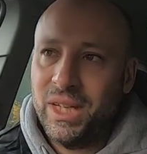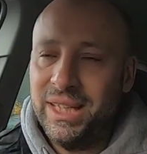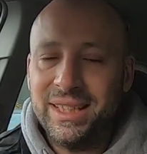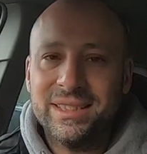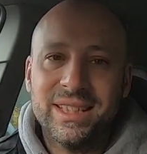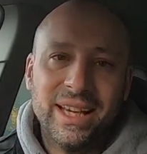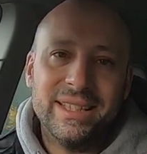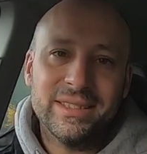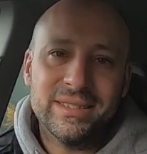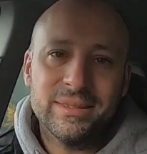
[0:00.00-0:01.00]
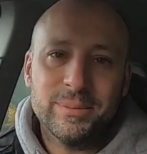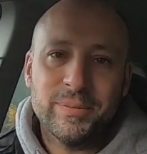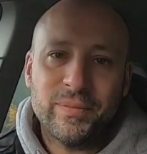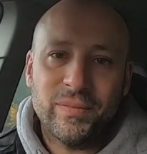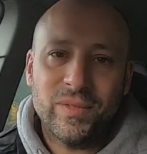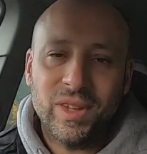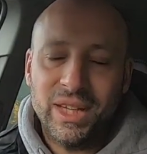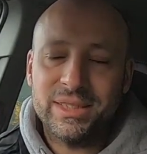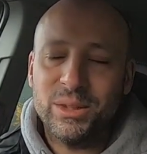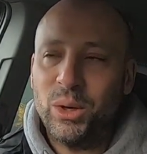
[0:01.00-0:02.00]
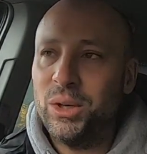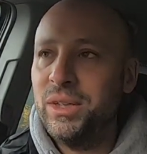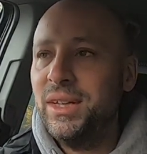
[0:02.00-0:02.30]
In this case it's not.